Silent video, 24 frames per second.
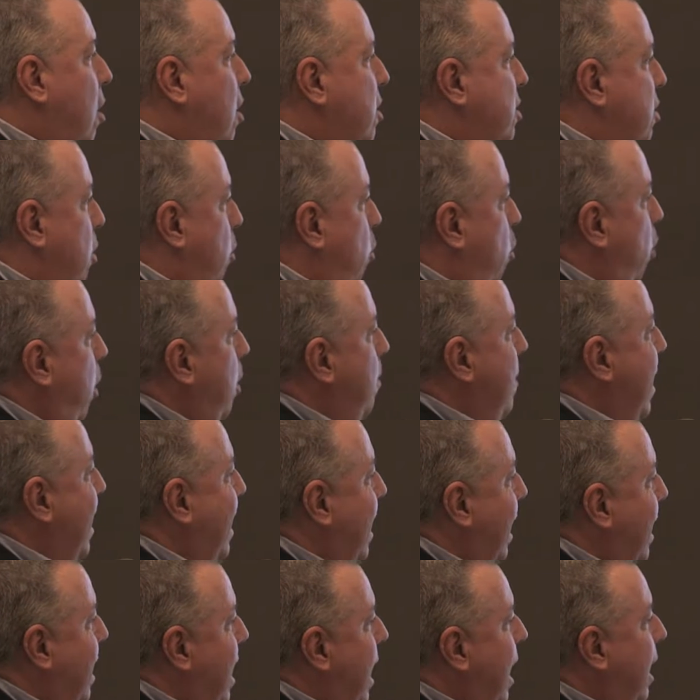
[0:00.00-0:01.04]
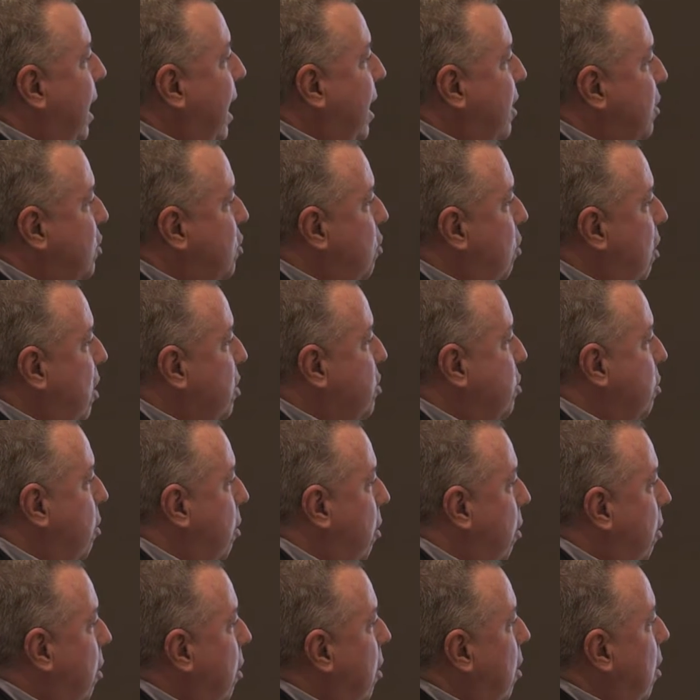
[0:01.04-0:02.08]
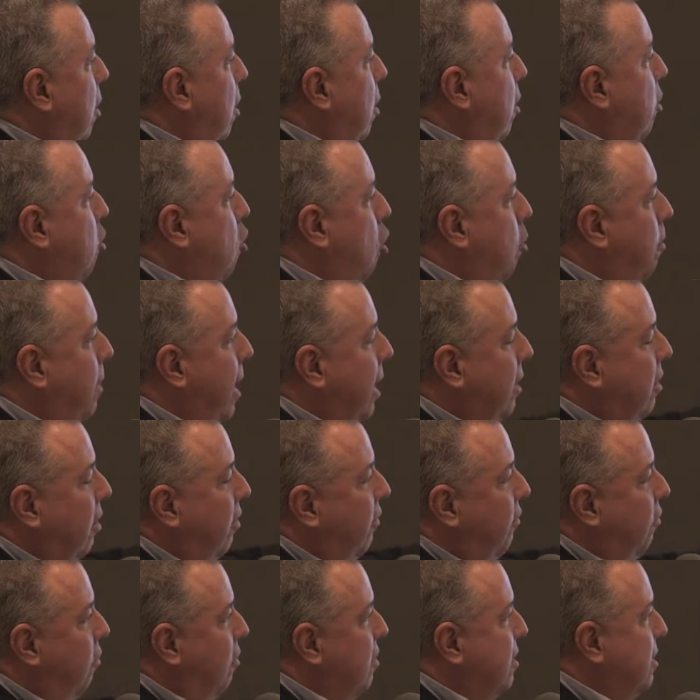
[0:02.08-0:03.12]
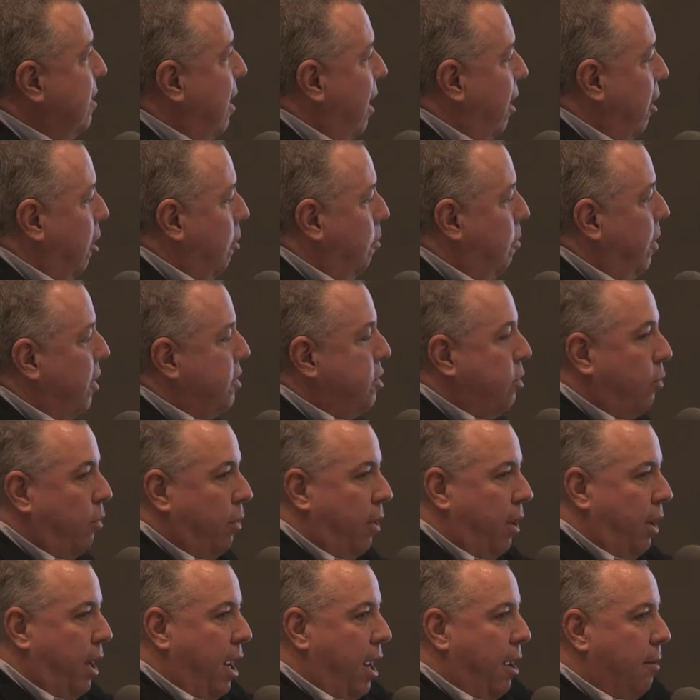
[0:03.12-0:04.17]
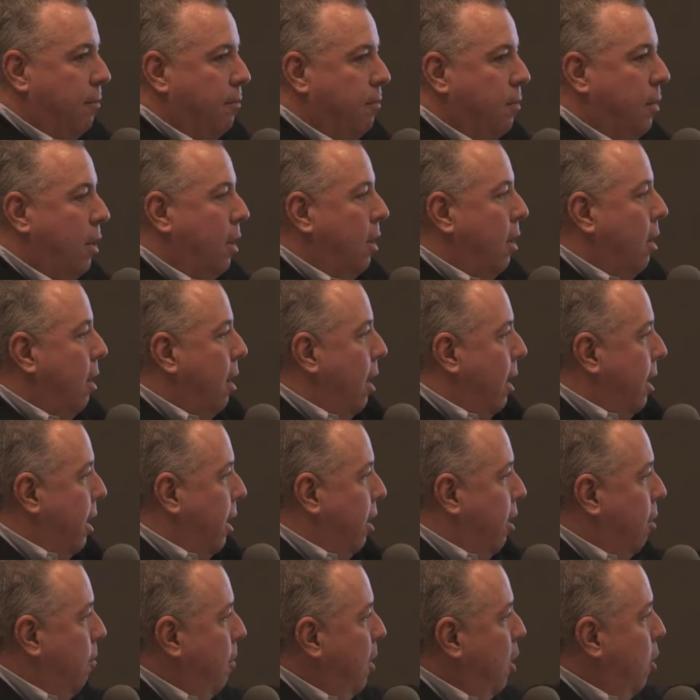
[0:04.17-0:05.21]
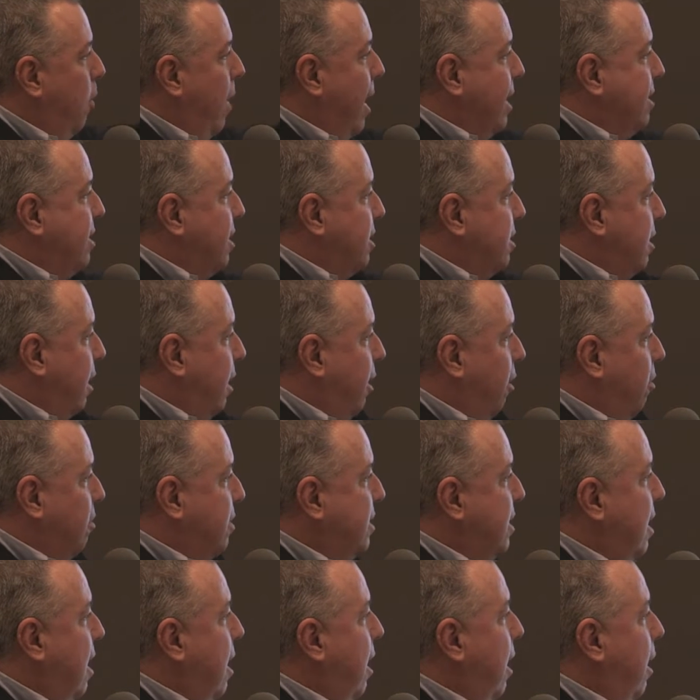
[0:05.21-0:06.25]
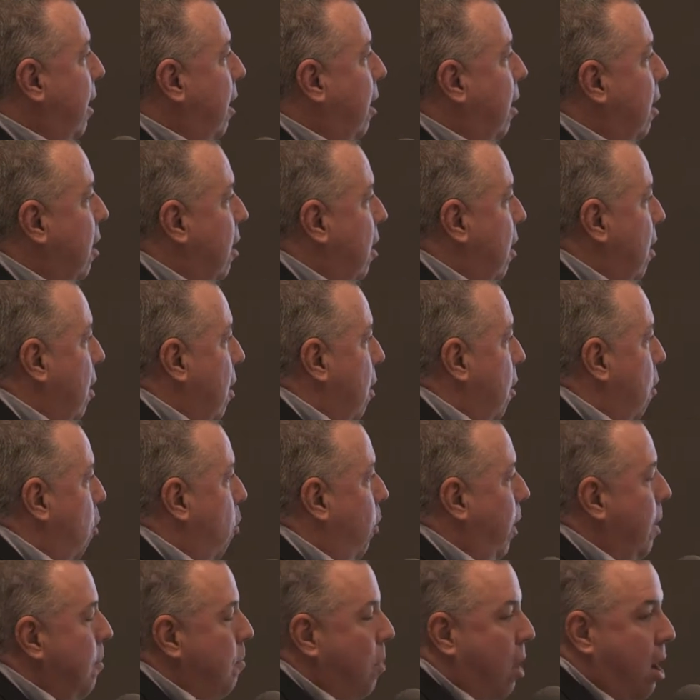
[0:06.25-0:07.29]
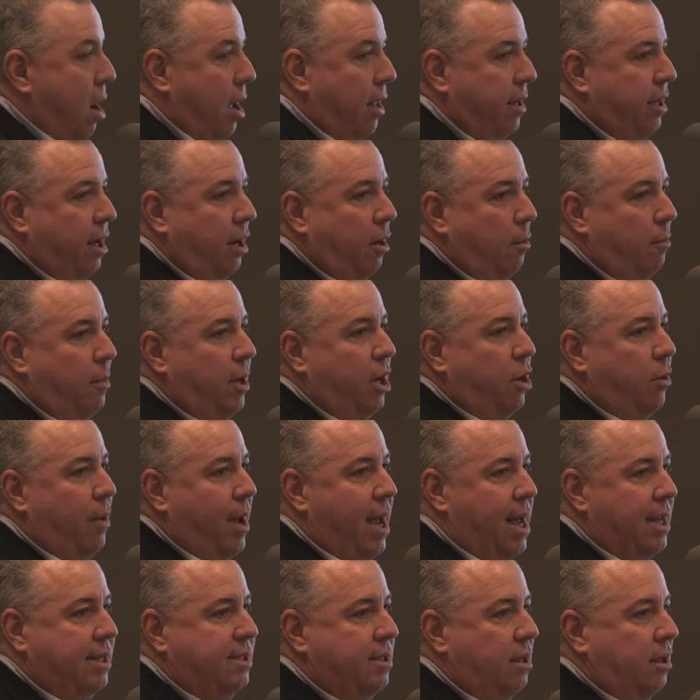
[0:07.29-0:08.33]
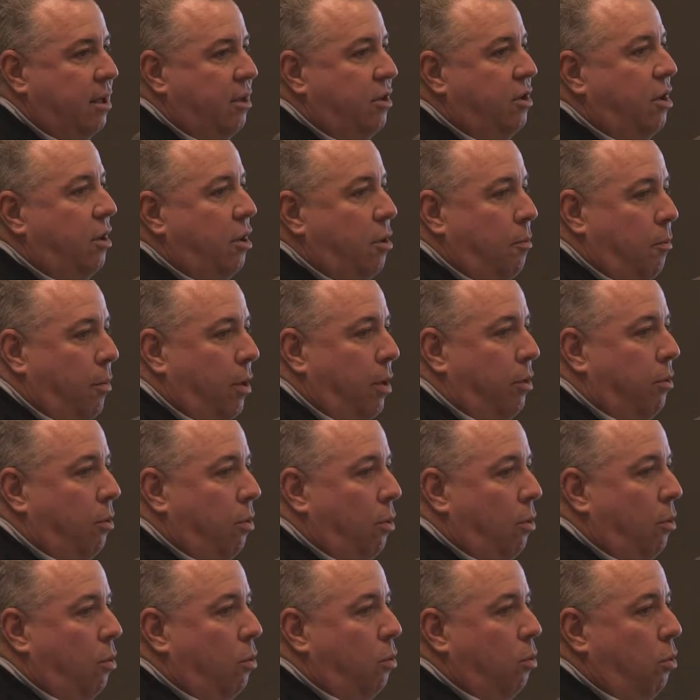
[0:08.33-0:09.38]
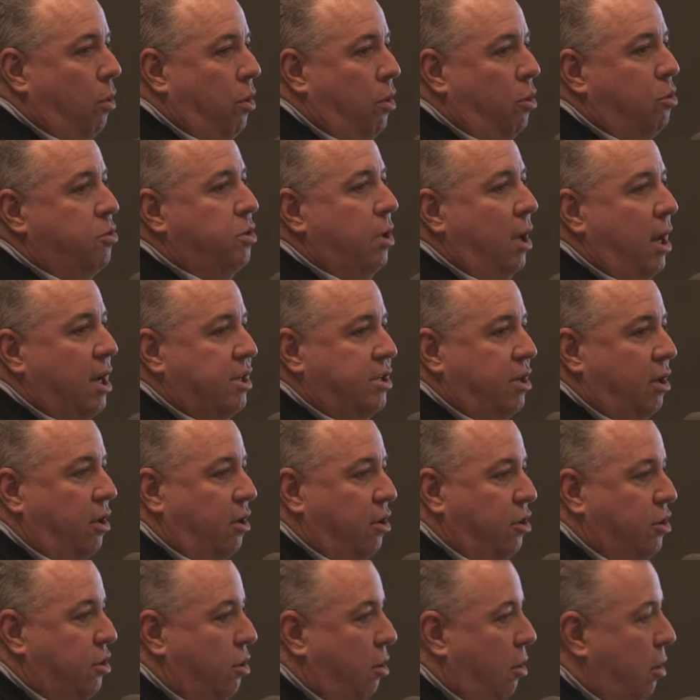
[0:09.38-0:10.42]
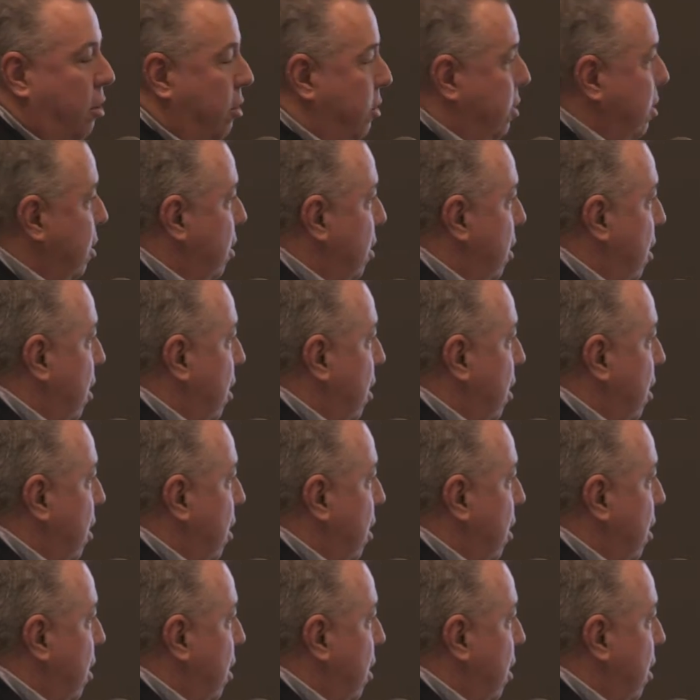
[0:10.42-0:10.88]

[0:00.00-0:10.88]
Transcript: So when we make a chelate structure, going back to the first slide of the picture with the M and then the amino acids on either side, when we bond an amino acid to the mineral, we're neutralizing the charge.